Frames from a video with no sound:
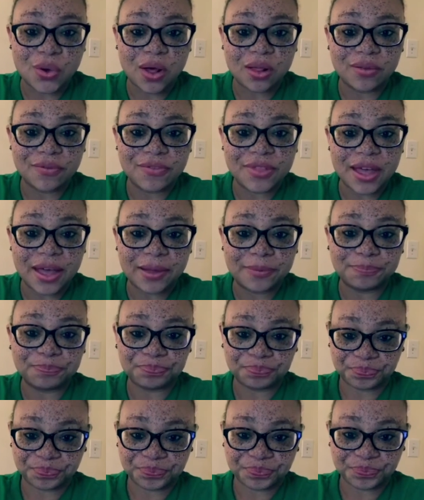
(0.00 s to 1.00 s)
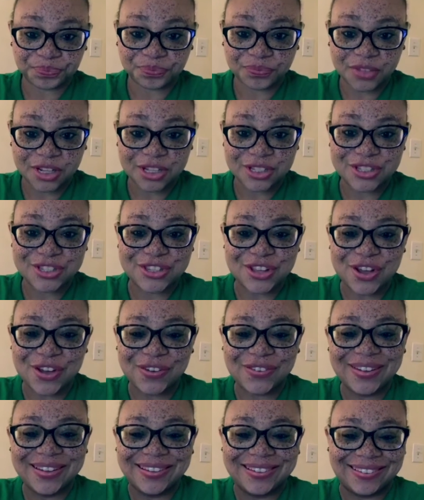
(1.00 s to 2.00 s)
all of that.
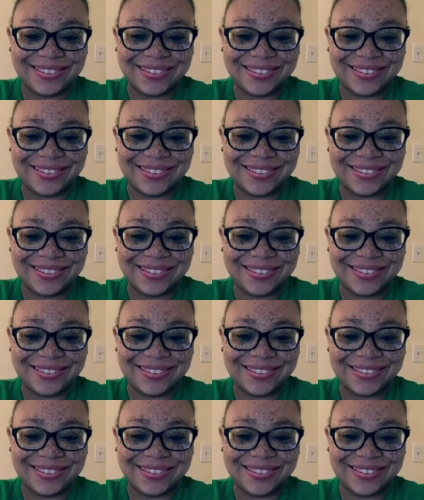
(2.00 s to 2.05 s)
So